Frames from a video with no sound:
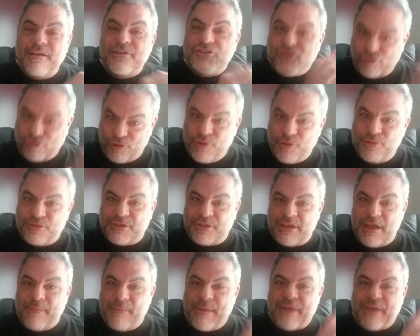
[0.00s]
truth
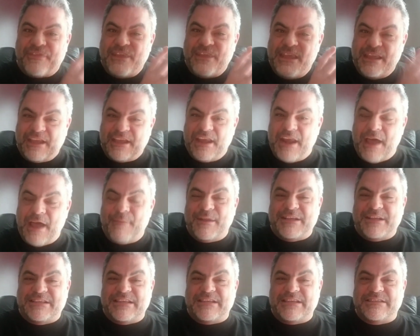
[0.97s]
about the
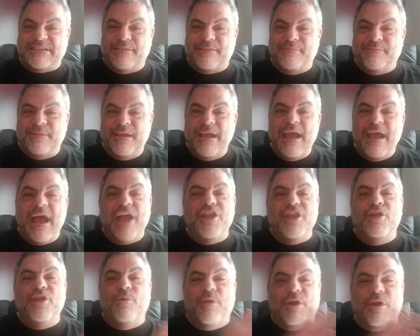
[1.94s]
economic system
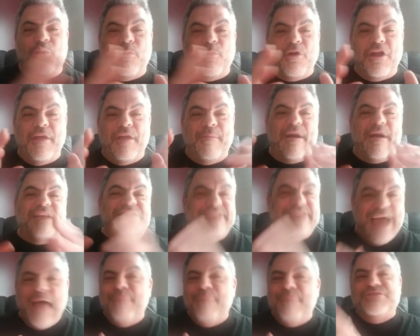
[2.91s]
and you want to worry about
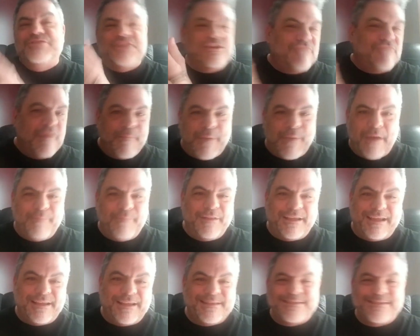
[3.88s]
Dems and
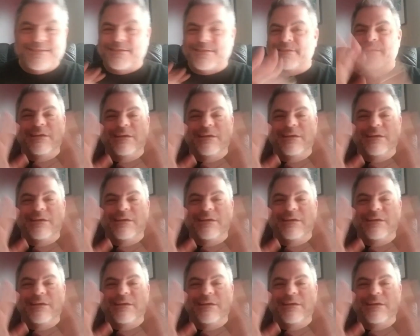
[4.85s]
Republicans,